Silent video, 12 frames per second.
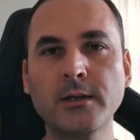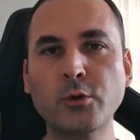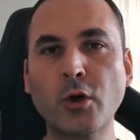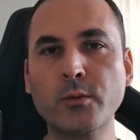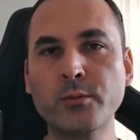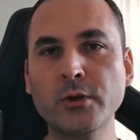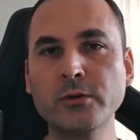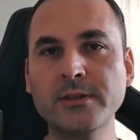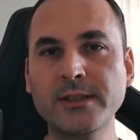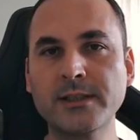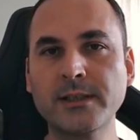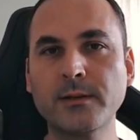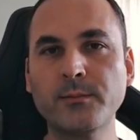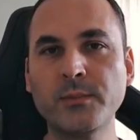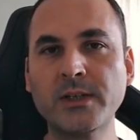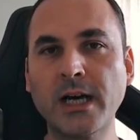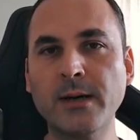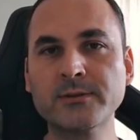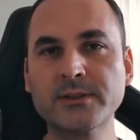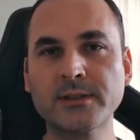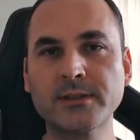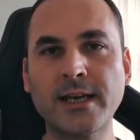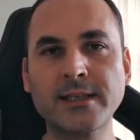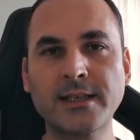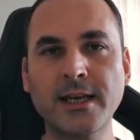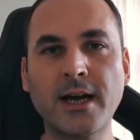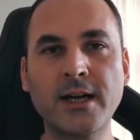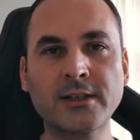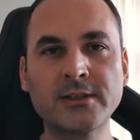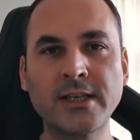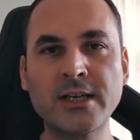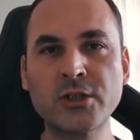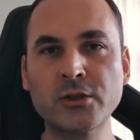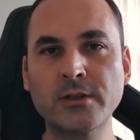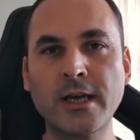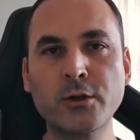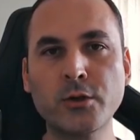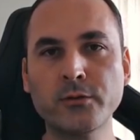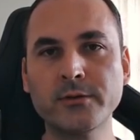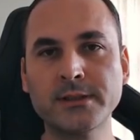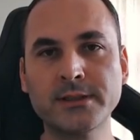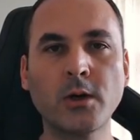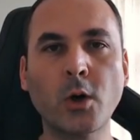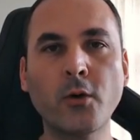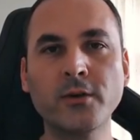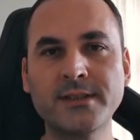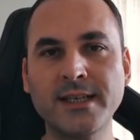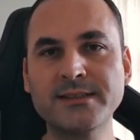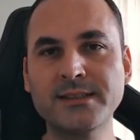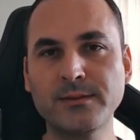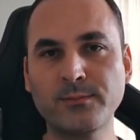Your building becomes like an architectural equivalent of a tasting